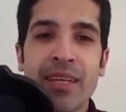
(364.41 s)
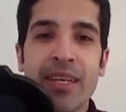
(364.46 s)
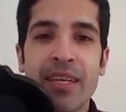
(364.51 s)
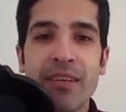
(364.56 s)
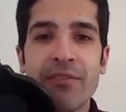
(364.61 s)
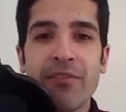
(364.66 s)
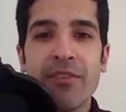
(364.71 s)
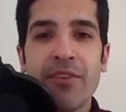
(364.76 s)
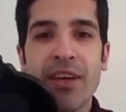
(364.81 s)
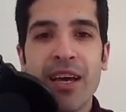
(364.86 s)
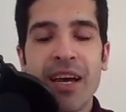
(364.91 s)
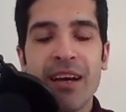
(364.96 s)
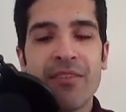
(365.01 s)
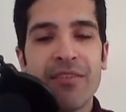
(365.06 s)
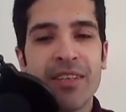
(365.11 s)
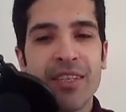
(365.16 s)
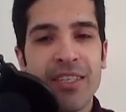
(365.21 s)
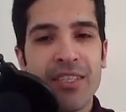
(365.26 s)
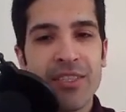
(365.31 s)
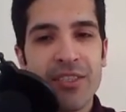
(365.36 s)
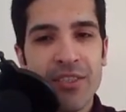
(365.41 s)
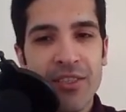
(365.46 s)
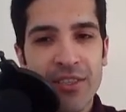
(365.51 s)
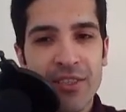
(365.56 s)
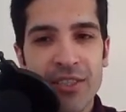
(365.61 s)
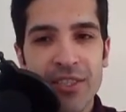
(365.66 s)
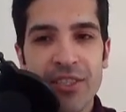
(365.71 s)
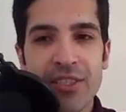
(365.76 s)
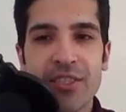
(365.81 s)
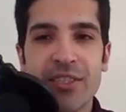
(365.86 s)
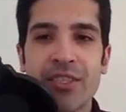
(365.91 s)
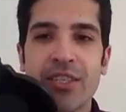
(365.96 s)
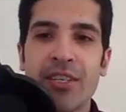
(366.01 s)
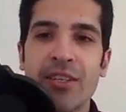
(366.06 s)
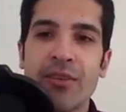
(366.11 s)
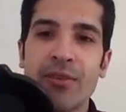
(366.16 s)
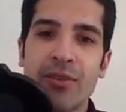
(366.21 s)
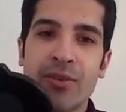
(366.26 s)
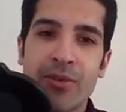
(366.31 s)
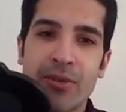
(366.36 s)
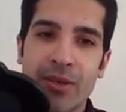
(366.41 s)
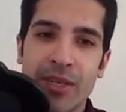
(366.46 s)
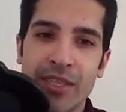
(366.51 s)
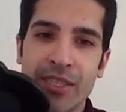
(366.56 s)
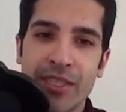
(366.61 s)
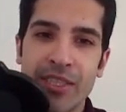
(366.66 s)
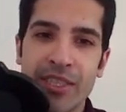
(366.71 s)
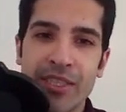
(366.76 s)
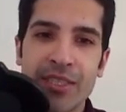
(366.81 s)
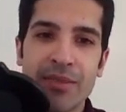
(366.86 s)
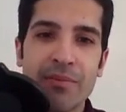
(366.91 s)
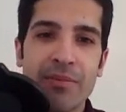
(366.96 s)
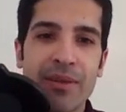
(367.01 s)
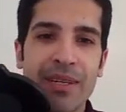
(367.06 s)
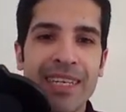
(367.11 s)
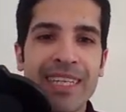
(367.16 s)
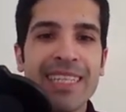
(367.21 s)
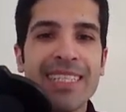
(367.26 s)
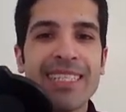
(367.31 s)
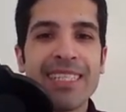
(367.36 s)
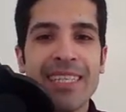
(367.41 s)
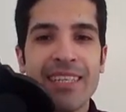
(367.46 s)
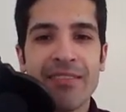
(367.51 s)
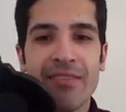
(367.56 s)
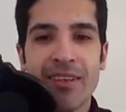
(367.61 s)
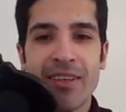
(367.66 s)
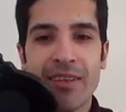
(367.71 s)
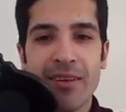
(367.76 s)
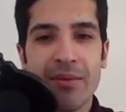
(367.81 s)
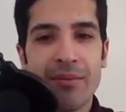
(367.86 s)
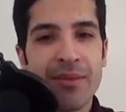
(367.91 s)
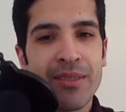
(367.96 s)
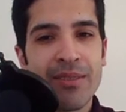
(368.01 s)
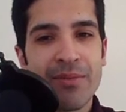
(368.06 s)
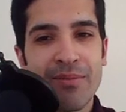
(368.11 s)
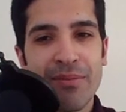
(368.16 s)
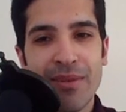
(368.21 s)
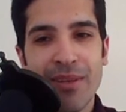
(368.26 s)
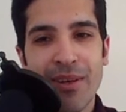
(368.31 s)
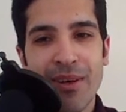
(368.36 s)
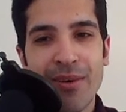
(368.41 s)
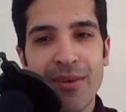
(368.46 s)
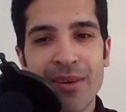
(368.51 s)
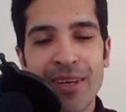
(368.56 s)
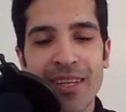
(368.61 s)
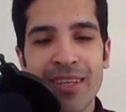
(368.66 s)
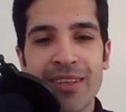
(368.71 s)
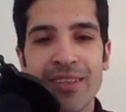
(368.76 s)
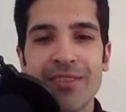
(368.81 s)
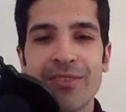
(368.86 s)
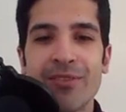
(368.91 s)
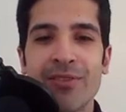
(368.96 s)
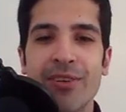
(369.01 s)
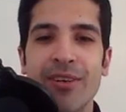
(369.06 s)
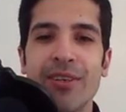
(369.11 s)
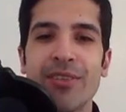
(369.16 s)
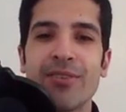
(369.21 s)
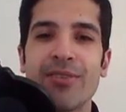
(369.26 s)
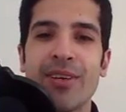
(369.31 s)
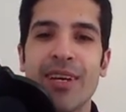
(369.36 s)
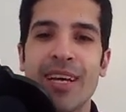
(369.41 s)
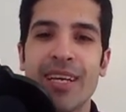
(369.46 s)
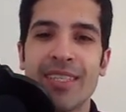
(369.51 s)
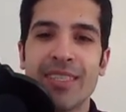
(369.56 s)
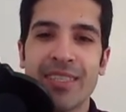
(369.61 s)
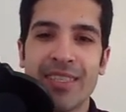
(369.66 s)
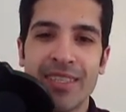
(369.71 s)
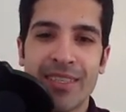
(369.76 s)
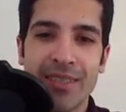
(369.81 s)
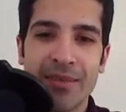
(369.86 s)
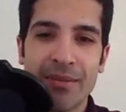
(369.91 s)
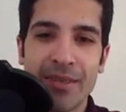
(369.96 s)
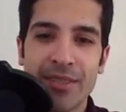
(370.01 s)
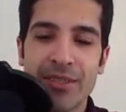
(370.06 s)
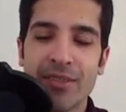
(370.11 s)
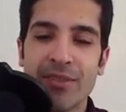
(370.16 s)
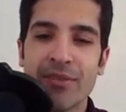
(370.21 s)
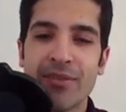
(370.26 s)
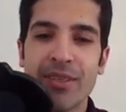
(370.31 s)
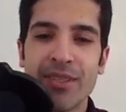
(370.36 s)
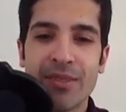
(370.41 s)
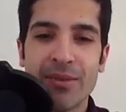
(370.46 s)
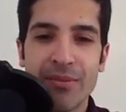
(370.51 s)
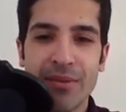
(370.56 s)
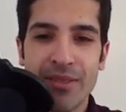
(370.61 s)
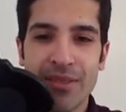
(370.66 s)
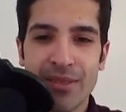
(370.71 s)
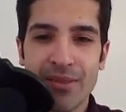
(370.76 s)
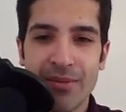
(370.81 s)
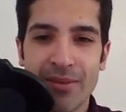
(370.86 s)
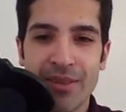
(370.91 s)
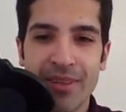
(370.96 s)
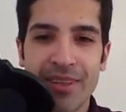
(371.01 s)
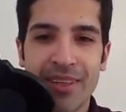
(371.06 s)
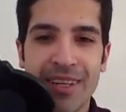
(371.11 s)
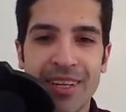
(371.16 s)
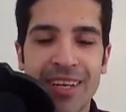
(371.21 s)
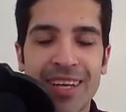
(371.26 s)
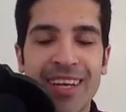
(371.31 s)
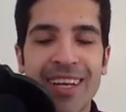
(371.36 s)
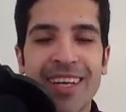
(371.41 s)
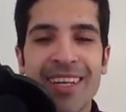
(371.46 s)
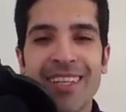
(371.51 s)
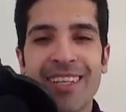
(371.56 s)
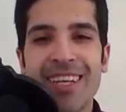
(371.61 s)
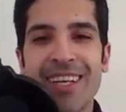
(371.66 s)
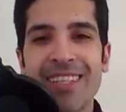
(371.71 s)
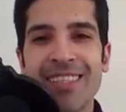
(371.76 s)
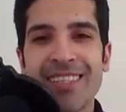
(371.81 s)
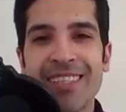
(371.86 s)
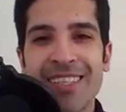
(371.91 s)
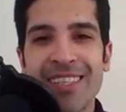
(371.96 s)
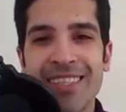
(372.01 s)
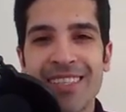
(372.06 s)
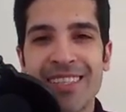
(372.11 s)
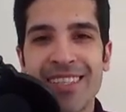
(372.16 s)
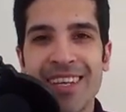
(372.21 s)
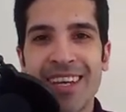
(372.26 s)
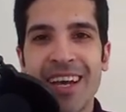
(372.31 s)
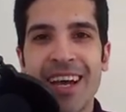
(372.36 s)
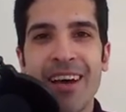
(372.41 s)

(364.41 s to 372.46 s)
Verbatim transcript: If you have any suggestion or questions, please leave a comment below and I try to answer them as soon as possible. That's it.